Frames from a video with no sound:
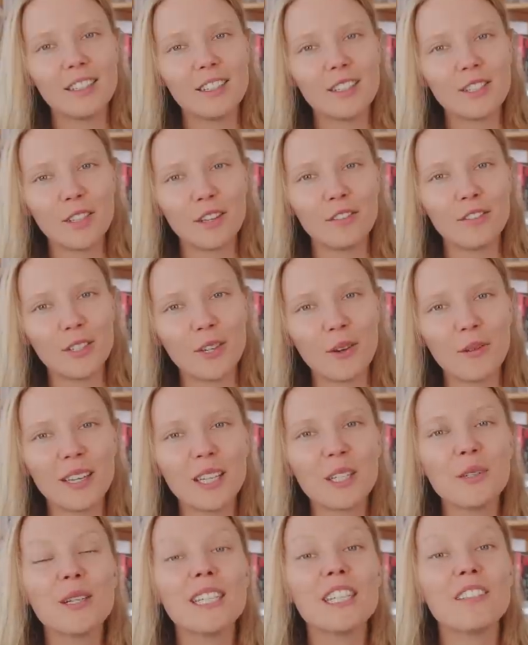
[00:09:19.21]
So if you don't
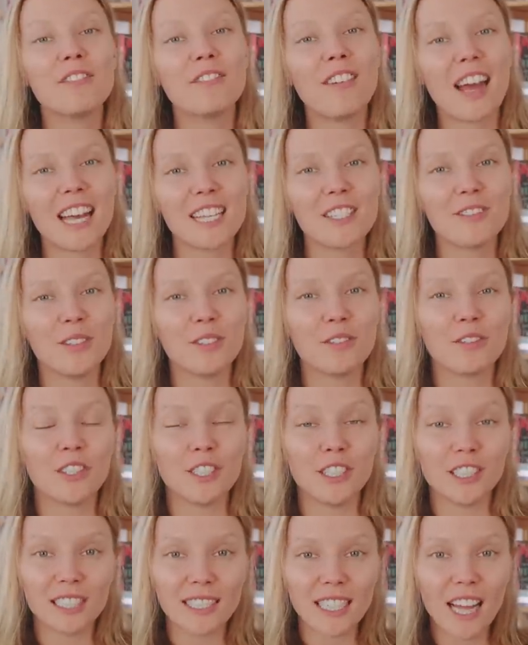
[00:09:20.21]
want to quit fast food for
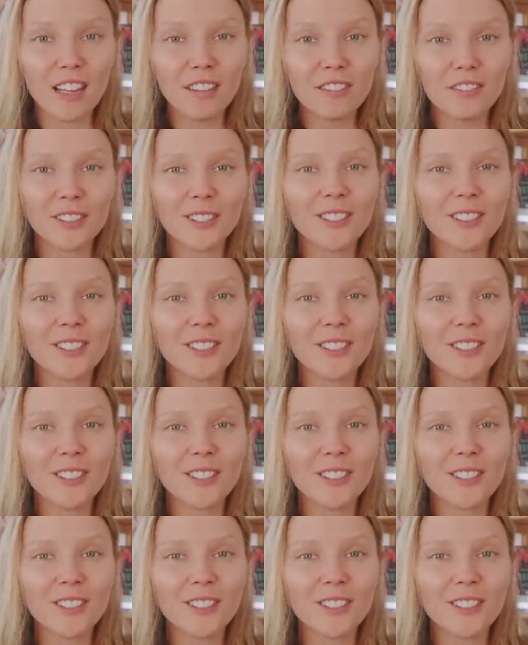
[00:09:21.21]
yourself,